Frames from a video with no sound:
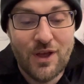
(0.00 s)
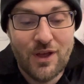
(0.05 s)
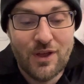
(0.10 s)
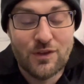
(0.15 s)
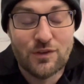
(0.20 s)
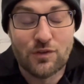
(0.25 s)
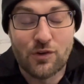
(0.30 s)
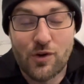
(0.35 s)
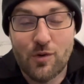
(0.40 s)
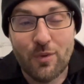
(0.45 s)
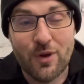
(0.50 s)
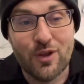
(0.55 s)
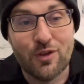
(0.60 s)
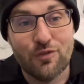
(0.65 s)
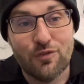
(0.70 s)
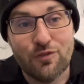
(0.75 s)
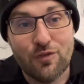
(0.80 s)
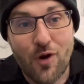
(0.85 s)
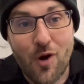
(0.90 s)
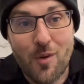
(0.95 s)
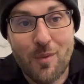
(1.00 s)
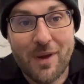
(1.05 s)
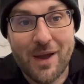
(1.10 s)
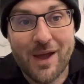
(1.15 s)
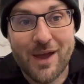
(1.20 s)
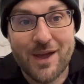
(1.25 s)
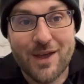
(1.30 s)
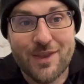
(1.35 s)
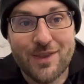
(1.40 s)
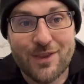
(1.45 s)
Sorry about the
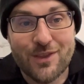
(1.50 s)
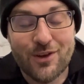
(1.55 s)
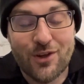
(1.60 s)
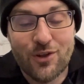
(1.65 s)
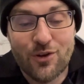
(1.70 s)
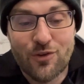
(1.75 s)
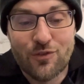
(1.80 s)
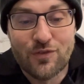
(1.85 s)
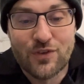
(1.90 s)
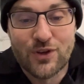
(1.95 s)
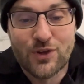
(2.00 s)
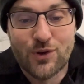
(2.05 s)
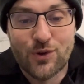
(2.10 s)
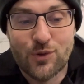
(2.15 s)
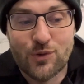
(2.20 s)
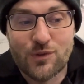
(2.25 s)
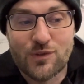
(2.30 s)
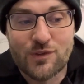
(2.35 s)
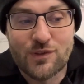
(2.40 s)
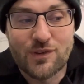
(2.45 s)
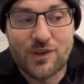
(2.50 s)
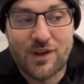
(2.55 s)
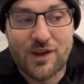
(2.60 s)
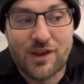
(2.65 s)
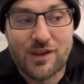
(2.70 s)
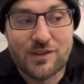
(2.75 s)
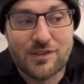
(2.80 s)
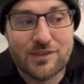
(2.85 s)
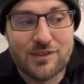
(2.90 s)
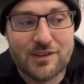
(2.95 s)
format in the other videos,
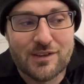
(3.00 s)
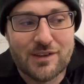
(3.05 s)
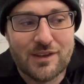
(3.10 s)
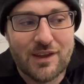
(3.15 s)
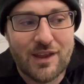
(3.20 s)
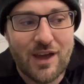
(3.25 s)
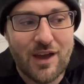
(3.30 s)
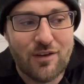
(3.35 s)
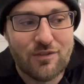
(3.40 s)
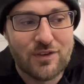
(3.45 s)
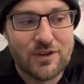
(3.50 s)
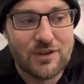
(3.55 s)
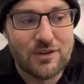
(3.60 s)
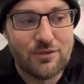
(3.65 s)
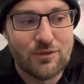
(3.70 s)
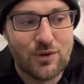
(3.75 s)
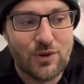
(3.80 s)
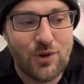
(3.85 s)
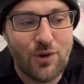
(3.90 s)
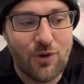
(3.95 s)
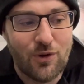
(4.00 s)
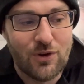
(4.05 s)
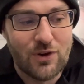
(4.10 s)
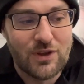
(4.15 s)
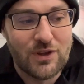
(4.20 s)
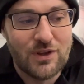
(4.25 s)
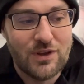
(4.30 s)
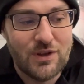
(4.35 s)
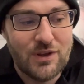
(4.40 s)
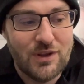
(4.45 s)
I didn't have it
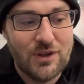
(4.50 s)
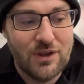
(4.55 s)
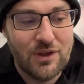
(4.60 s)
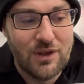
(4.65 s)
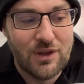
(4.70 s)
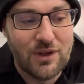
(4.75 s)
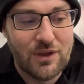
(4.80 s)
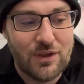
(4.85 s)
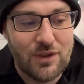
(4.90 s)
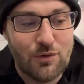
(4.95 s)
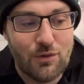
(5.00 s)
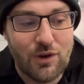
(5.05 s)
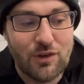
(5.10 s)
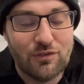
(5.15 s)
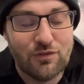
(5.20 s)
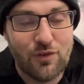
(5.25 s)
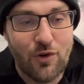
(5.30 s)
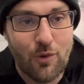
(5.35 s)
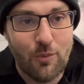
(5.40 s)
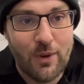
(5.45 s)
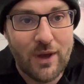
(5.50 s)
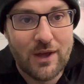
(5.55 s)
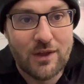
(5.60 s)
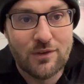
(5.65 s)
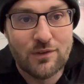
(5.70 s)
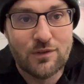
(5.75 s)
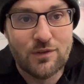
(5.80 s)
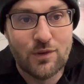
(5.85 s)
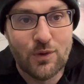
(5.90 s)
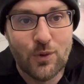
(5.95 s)
recording in the right
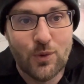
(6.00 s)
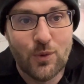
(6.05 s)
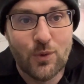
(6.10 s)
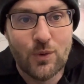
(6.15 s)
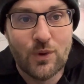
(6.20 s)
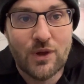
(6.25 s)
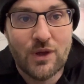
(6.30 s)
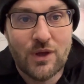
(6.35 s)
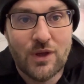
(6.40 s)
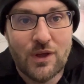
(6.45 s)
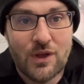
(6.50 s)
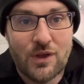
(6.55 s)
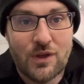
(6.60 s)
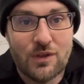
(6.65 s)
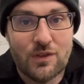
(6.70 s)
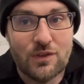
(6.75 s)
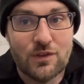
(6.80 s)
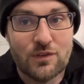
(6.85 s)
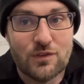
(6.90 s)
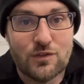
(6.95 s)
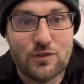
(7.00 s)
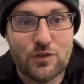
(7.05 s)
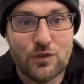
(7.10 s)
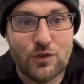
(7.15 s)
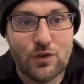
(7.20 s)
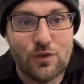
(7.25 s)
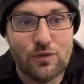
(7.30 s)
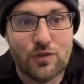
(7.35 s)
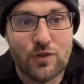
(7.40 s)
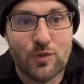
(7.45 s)
format, so this
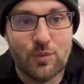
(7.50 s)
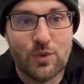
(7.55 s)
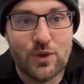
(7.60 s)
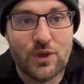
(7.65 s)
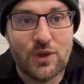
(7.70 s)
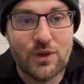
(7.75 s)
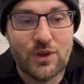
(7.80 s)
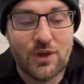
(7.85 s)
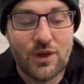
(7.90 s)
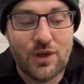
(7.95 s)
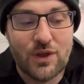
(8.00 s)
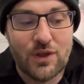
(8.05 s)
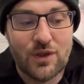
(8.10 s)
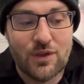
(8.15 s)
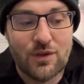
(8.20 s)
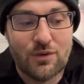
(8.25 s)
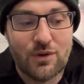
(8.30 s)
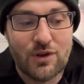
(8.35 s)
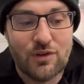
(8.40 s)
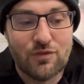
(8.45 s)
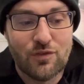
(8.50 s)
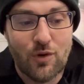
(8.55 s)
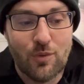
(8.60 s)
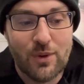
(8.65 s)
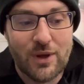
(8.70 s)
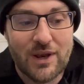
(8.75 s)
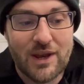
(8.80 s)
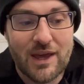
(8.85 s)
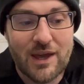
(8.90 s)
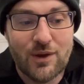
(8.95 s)
should hopefully be in the right
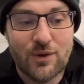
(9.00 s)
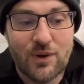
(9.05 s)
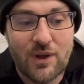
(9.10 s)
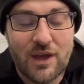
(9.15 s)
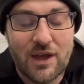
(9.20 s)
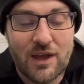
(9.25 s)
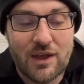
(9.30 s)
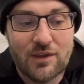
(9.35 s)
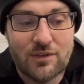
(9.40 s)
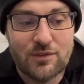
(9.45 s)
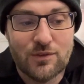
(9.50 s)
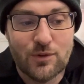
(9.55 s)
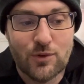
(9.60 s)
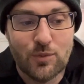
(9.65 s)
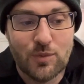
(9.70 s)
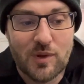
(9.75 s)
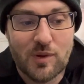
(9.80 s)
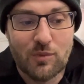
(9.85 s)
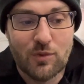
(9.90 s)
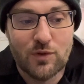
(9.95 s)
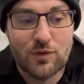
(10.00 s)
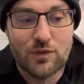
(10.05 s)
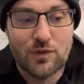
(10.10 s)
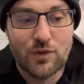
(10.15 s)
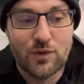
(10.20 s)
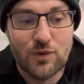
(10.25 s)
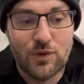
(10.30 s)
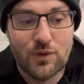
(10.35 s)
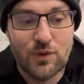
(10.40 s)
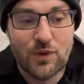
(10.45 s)
format now and you'll be able
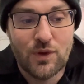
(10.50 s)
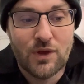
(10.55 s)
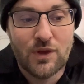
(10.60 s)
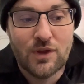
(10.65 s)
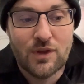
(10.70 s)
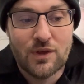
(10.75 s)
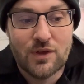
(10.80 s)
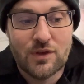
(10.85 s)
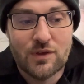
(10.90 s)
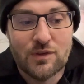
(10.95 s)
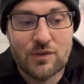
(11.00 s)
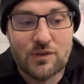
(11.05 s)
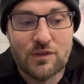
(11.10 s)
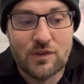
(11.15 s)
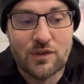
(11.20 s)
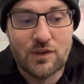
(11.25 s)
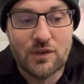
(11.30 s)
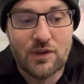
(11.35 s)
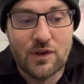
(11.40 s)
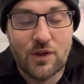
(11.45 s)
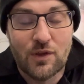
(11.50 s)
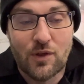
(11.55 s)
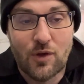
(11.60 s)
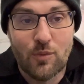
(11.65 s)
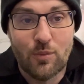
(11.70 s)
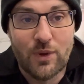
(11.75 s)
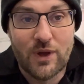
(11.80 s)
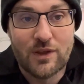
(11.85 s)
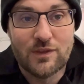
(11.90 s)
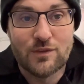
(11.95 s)
to see a
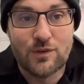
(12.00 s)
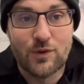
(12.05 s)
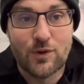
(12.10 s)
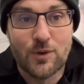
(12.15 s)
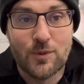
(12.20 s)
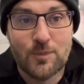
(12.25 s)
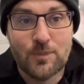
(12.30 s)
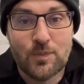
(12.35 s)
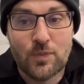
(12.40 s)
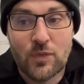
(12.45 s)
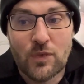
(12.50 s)
lot better.